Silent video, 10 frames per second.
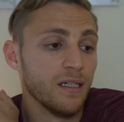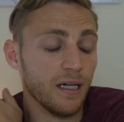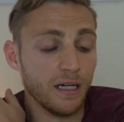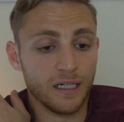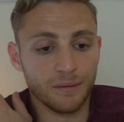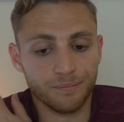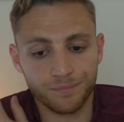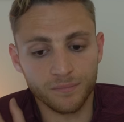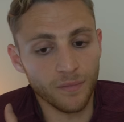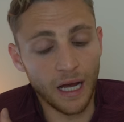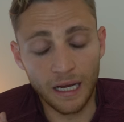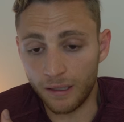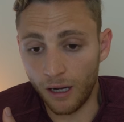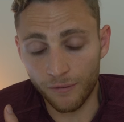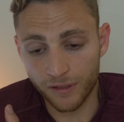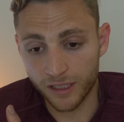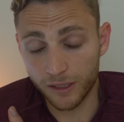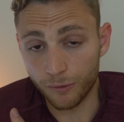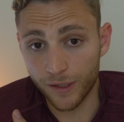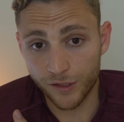I obviously
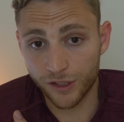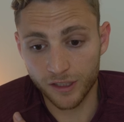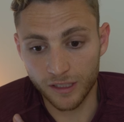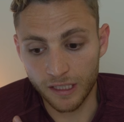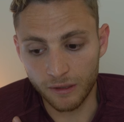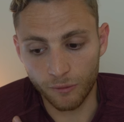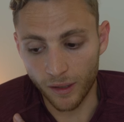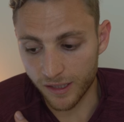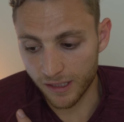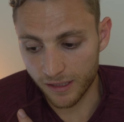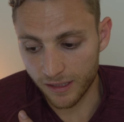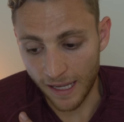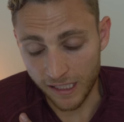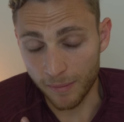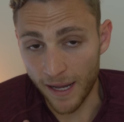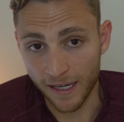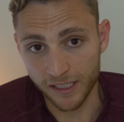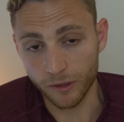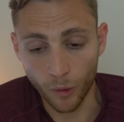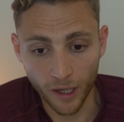wish it wasn't as bad as
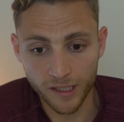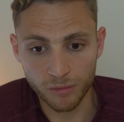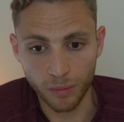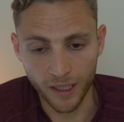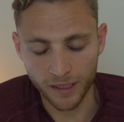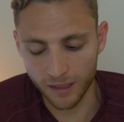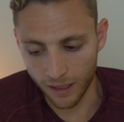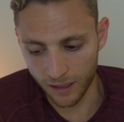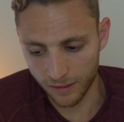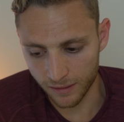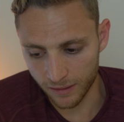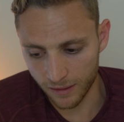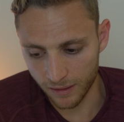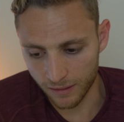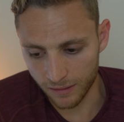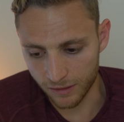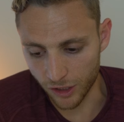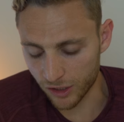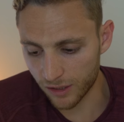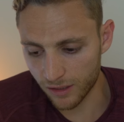it was, but
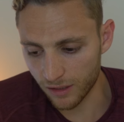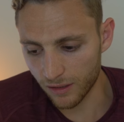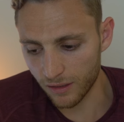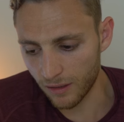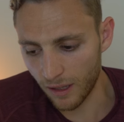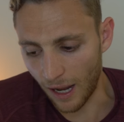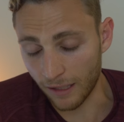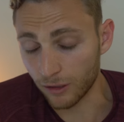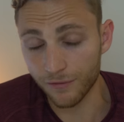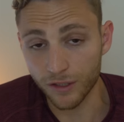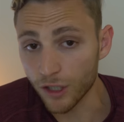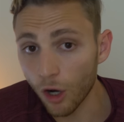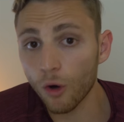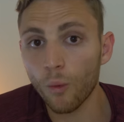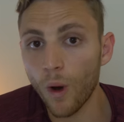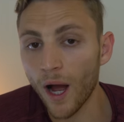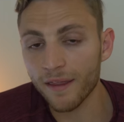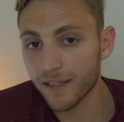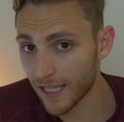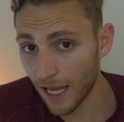just, I don't even know why
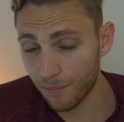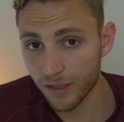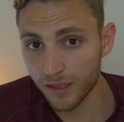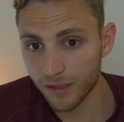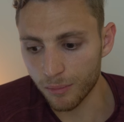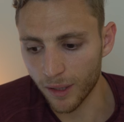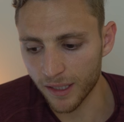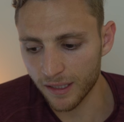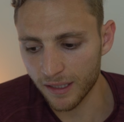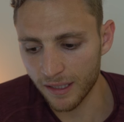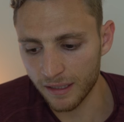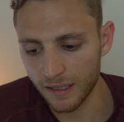this happened, but